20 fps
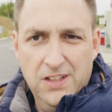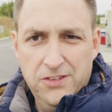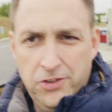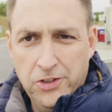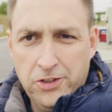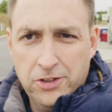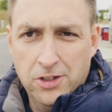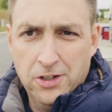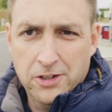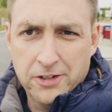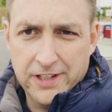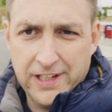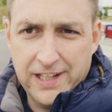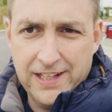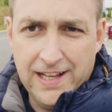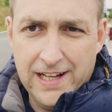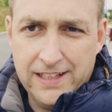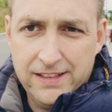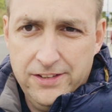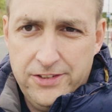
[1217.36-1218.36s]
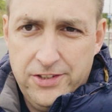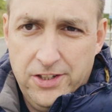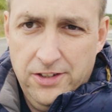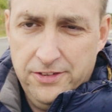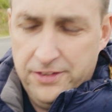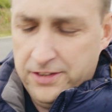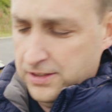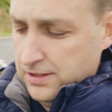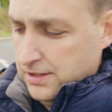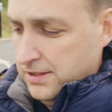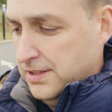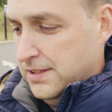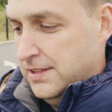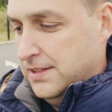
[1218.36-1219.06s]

Took longer to connect the charger.